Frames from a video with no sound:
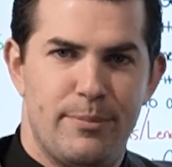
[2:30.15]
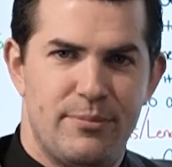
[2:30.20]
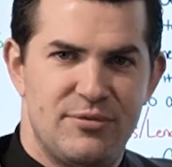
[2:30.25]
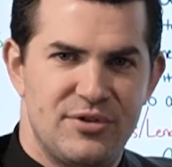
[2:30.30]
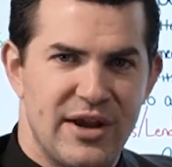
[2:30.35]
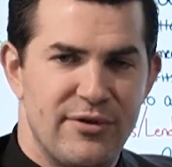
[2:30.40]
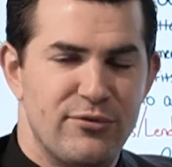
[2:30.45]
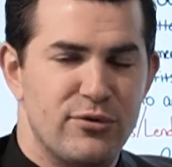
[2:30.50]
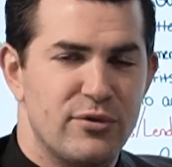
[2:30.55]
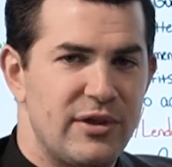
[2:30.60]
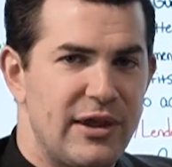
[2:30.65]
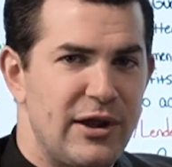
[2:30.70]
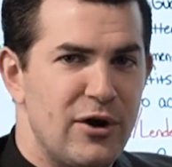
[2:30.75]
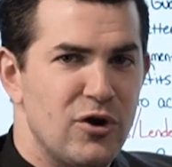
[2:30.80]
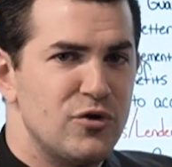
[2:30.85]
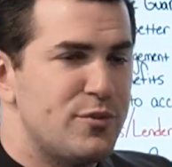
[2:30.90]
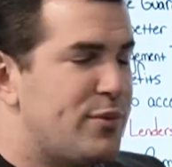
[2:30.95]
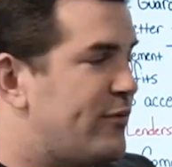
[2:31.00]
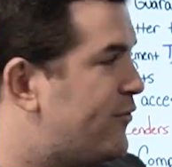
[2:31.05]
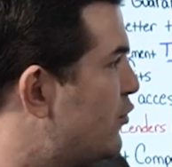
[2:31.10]
several
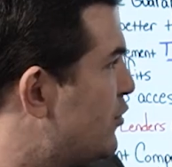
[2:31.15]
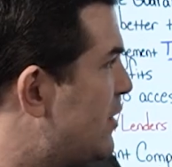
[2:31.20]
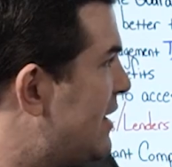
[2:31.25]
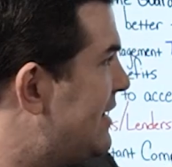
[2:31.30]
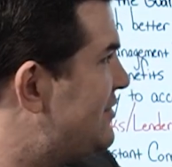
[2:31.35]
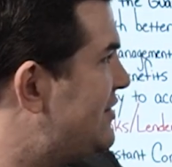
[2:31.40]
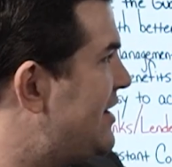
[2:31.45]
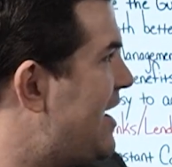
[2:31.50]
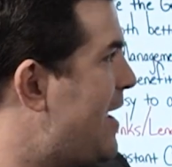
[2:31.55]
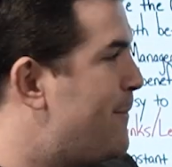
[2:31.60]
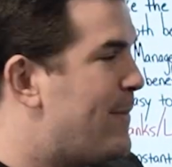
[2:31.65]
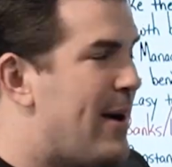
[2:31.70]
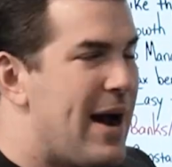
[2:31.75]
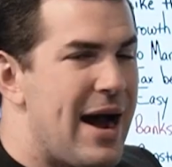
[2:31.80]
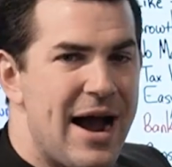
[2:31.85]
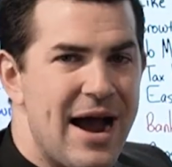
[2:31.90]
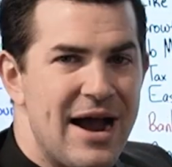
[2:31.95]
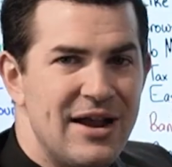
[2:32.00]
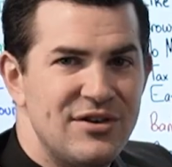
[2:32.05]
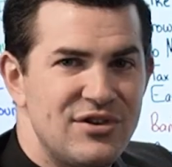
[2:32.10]
years before I see a
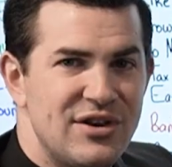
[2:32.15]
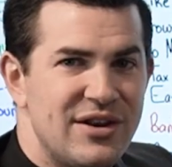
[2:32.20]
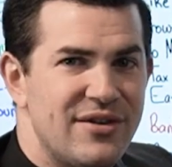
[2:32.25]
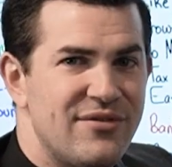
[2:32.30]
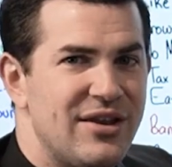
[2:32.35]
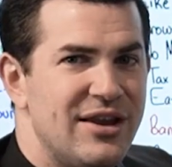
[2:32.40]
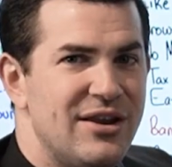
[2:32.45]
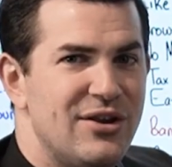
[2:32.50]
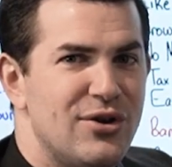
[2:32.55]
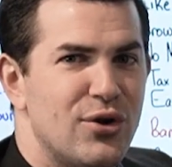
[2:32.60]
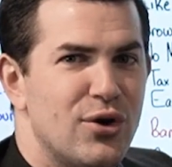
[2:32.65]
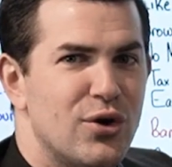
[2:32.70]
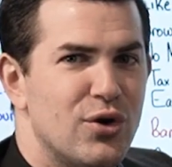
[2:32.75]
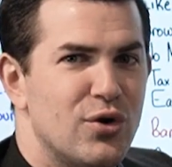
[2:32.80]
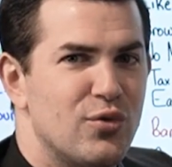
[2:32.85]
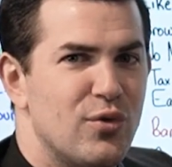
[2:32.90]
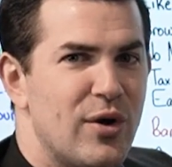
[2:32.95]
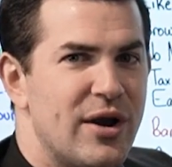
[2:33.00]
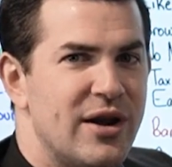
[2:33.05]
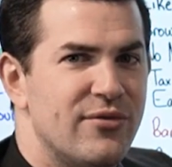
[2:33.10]
positive
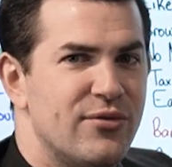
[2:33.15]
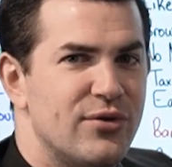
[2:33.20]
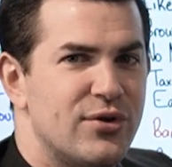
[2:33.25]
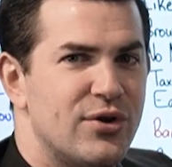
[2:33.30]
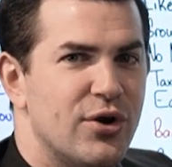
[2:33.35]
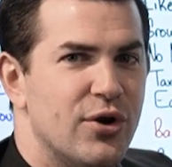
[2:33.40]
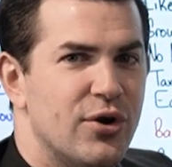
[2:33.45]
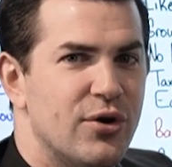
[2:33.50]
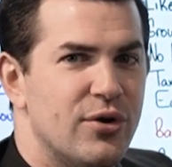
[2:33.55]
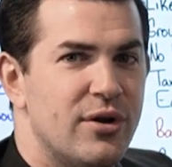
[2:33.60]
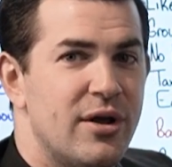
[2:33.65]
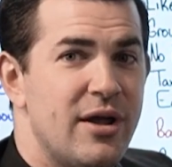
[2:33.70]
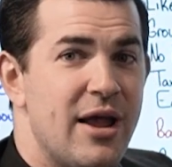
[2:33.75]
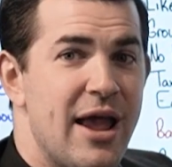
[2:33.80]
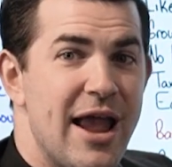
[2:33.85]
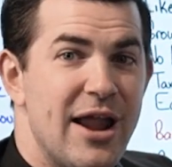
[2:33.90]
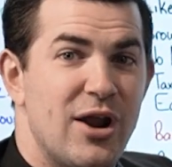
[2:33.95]
internal rate of return,